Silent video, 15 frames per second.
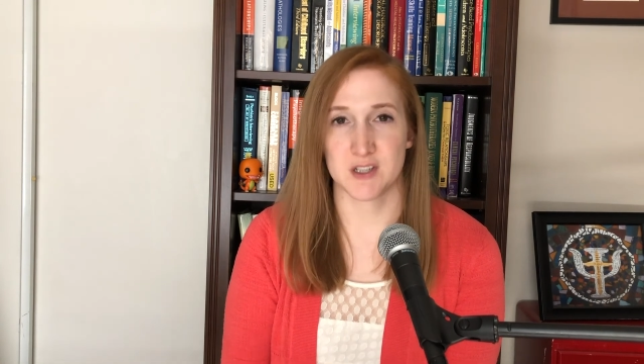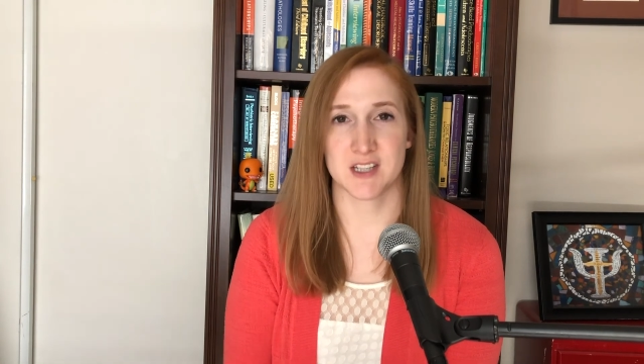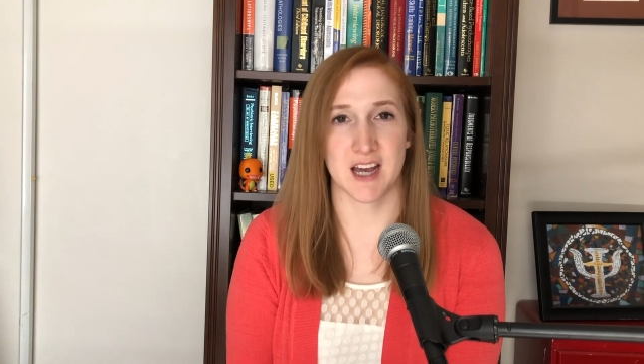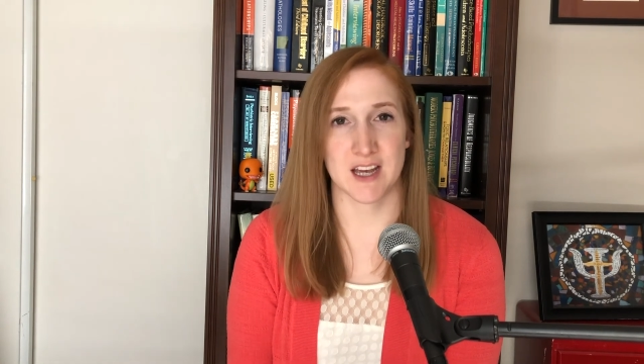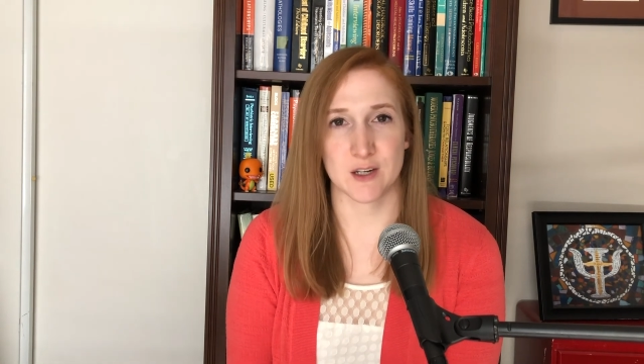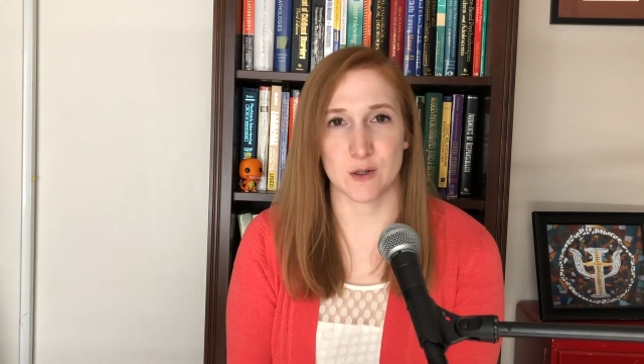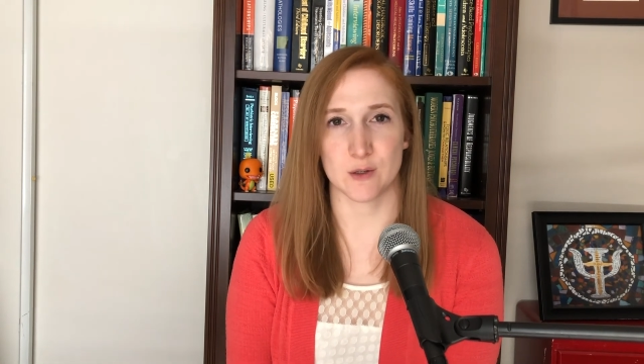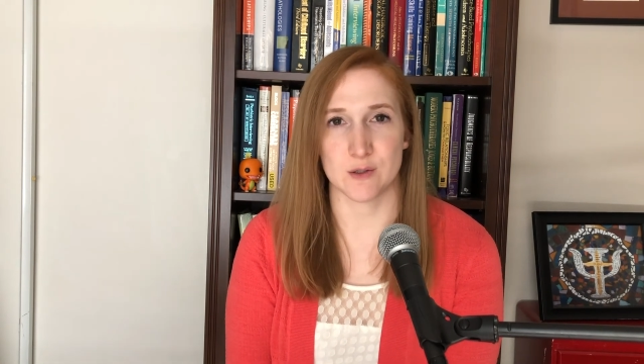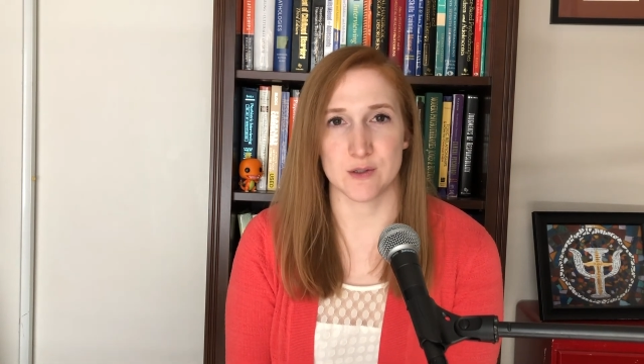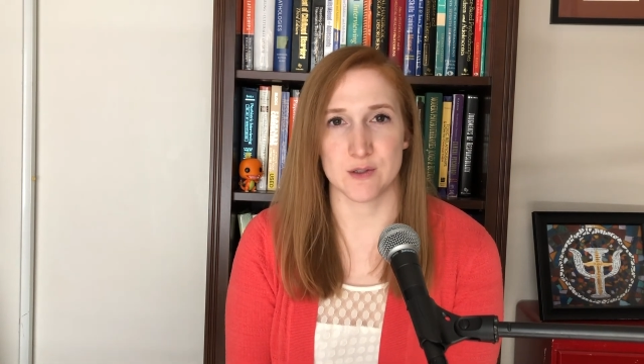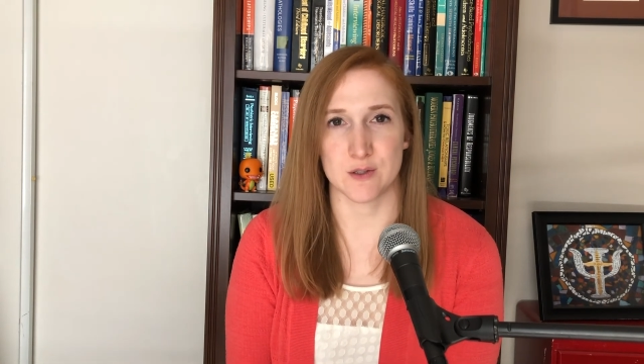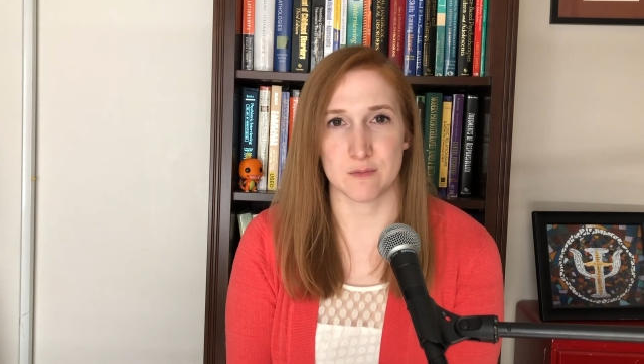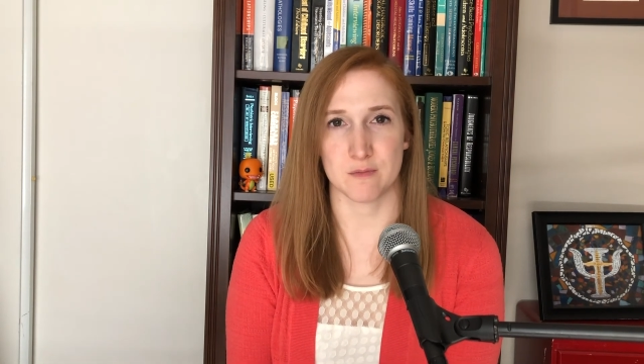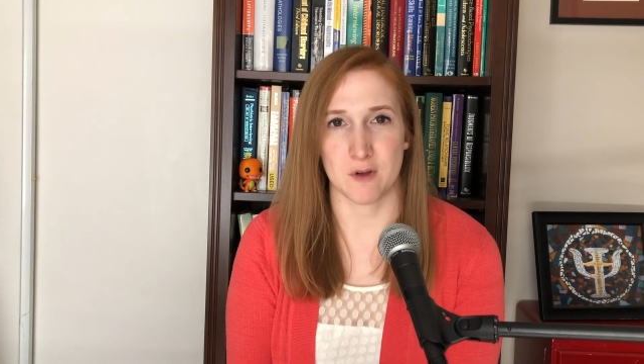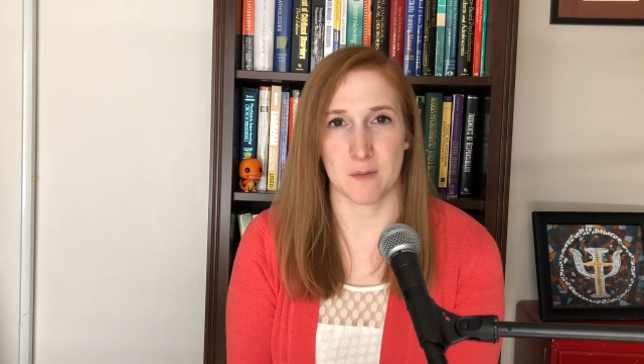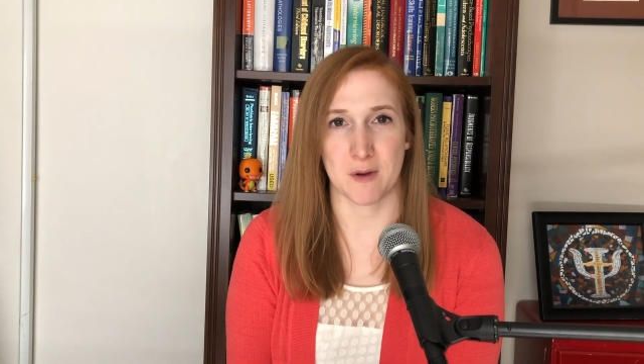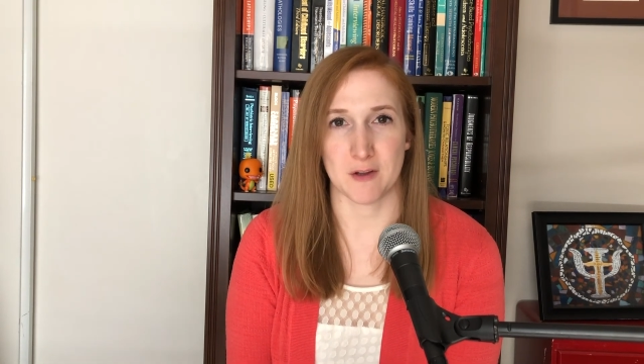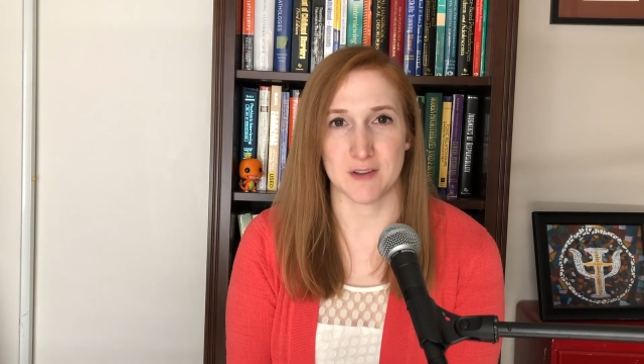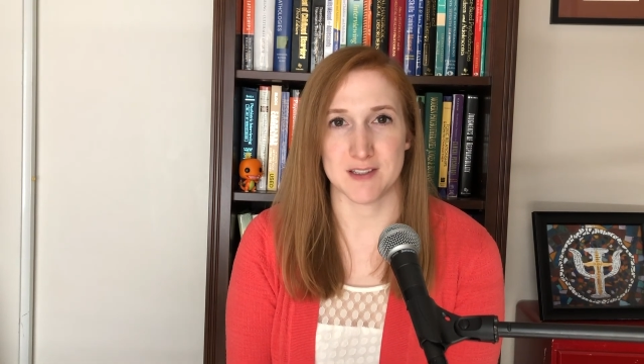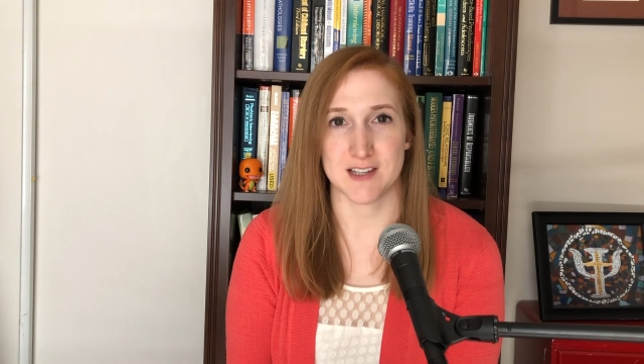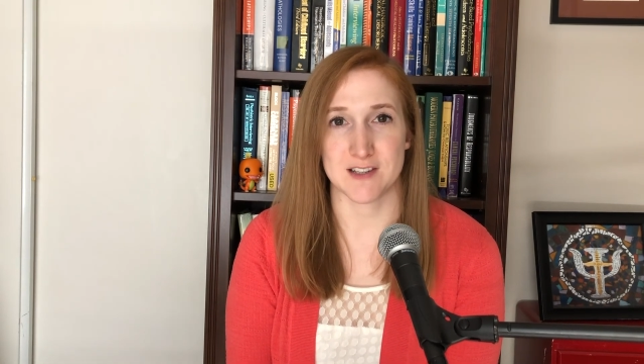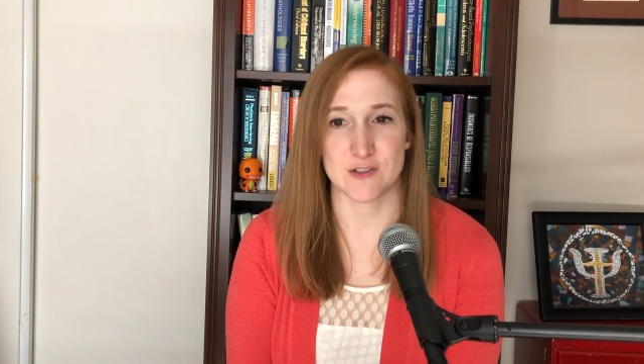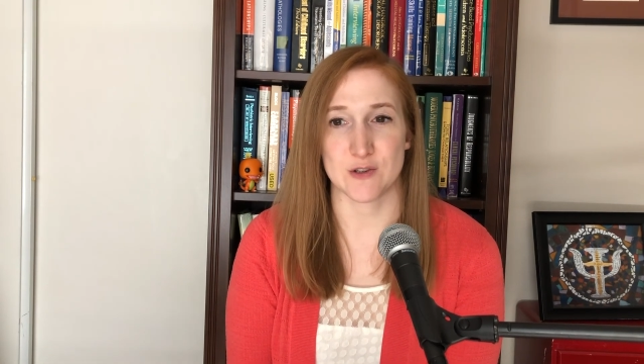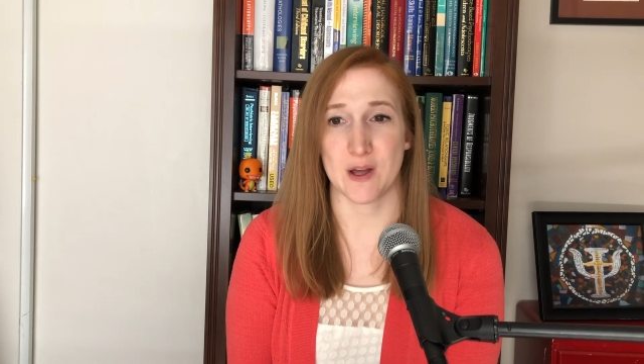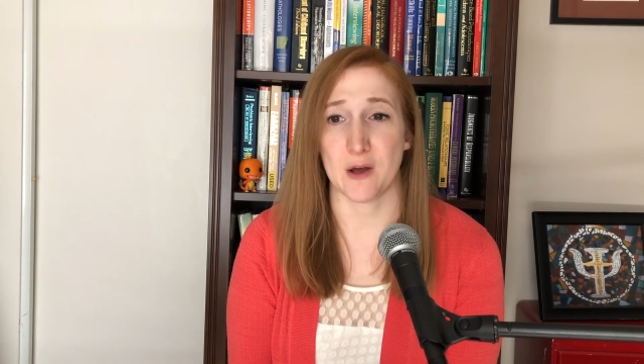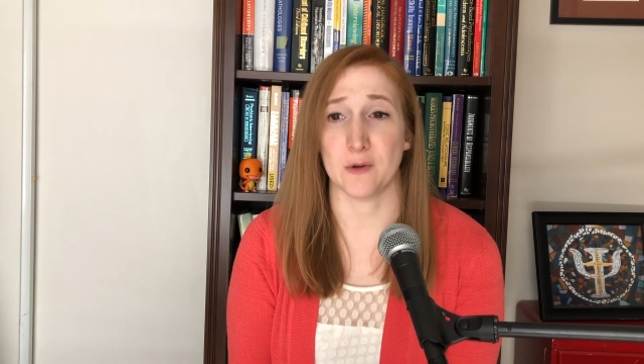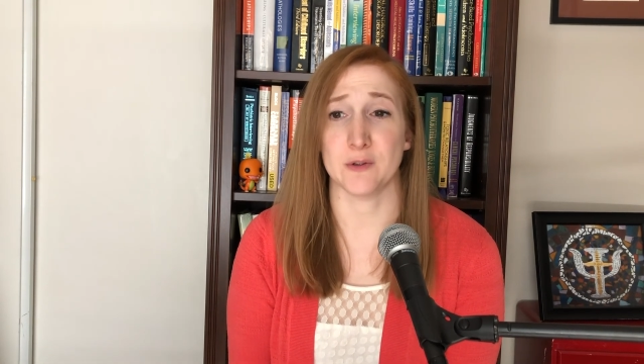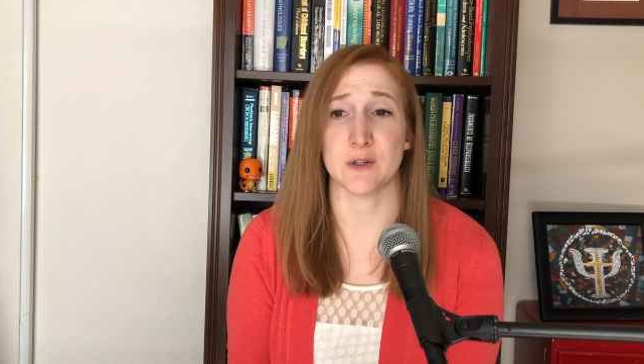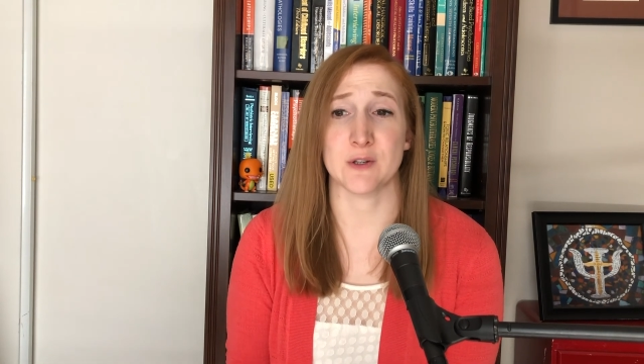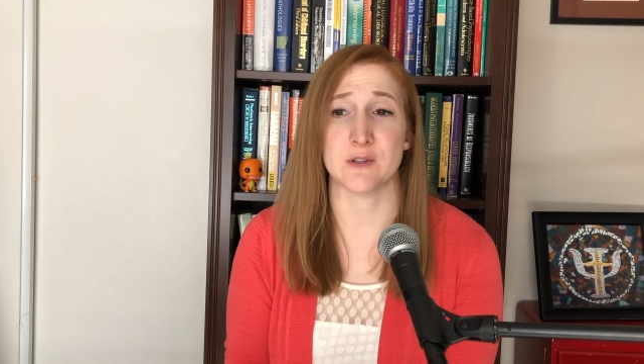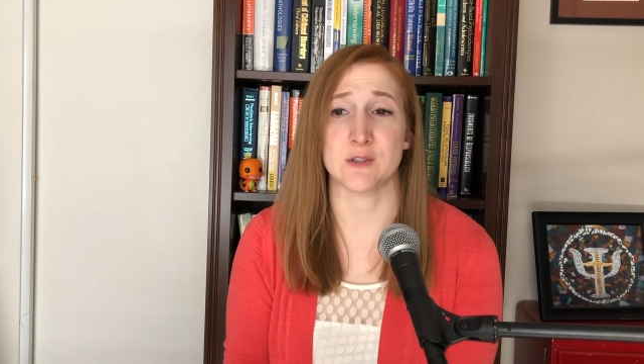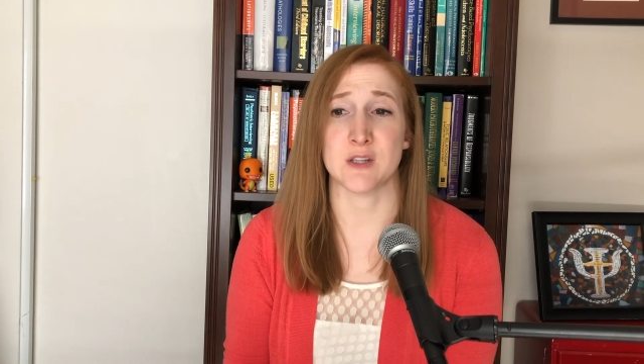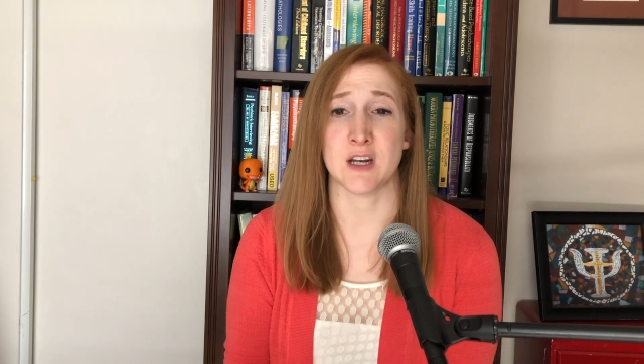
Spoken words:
titles about the desert elders,